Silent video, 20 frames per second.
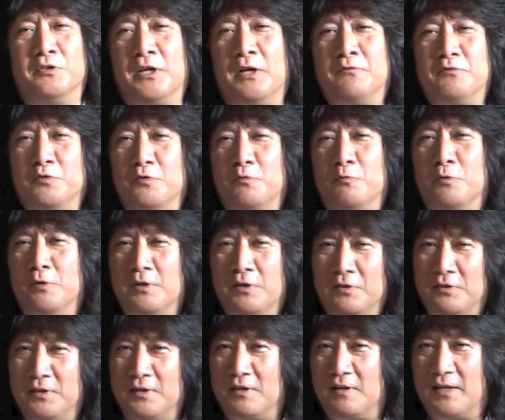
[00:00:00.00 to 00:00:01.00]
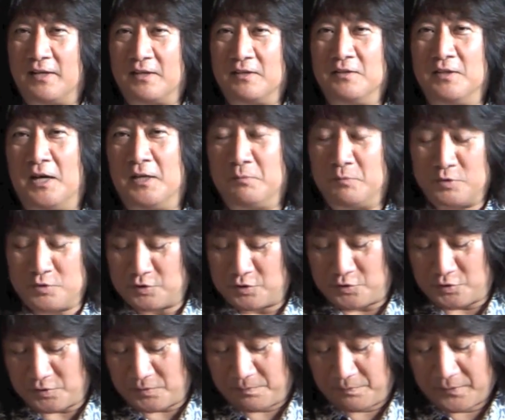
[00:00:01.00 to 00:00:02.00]
You have to really think like a
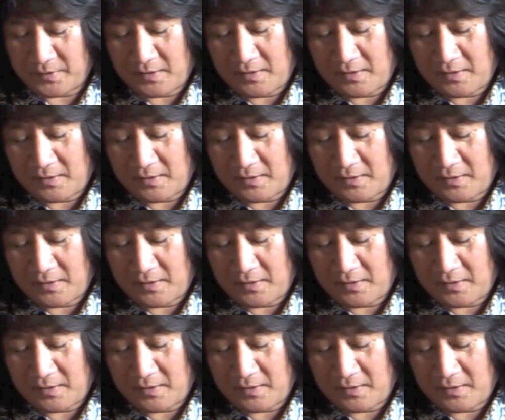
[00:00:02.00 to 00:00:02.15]
non-musician.